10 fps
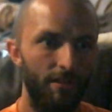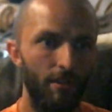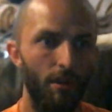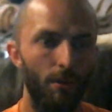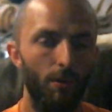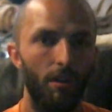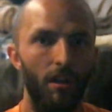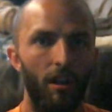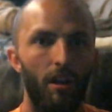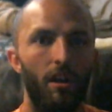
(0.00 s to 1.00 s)
So,
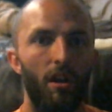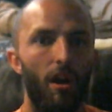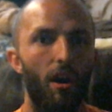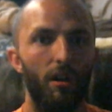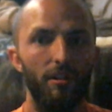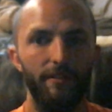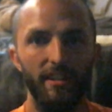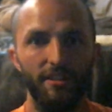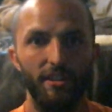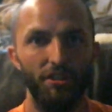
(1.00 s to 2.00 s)

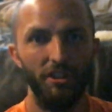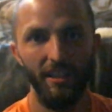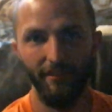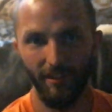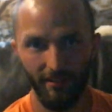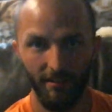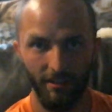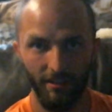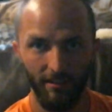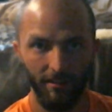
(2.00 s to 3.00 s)
all of this
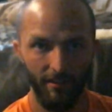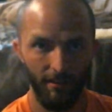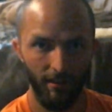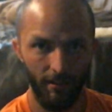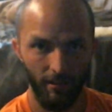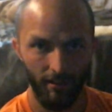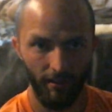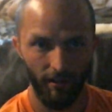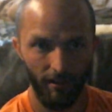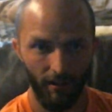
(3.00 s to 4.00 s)
achieving,
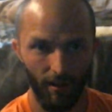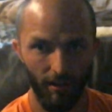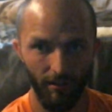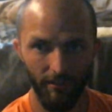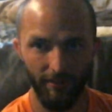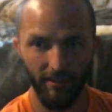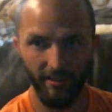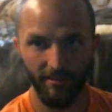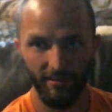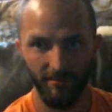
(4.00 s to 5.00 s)
all
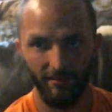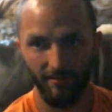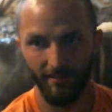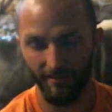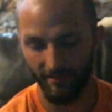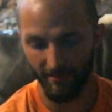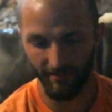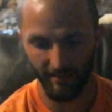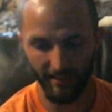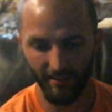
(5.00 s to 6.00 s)
of this
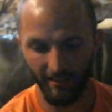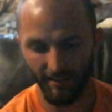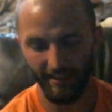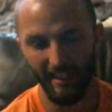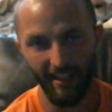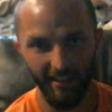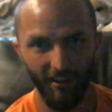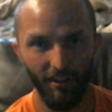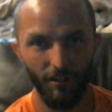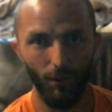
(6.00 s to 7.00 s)

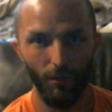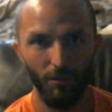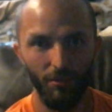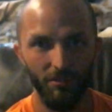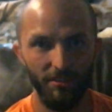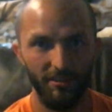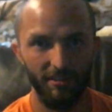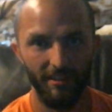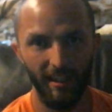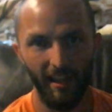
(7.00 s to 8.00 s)
getting our
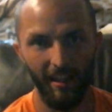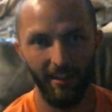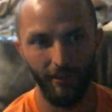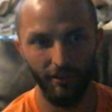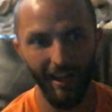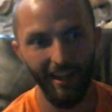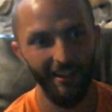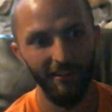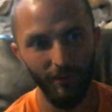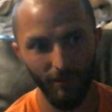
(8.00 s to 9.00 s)
goals and
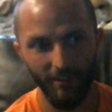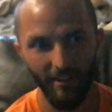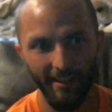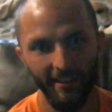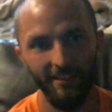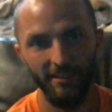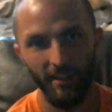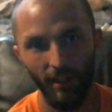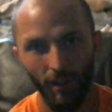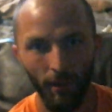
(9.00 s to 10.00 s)
creating new
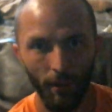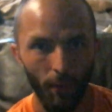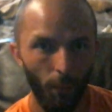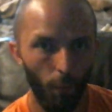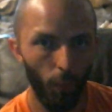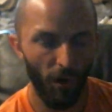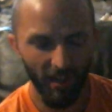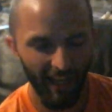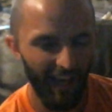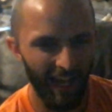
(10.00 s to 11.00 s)
things,
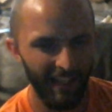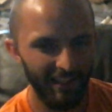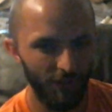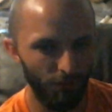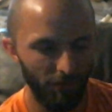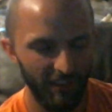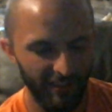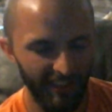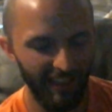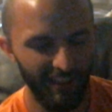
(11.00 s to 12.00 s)
what has
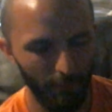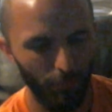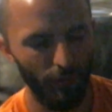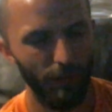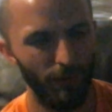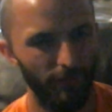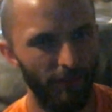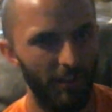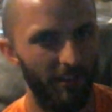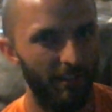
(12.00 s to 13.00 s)
really
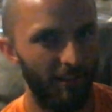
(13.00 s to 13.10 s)
improved?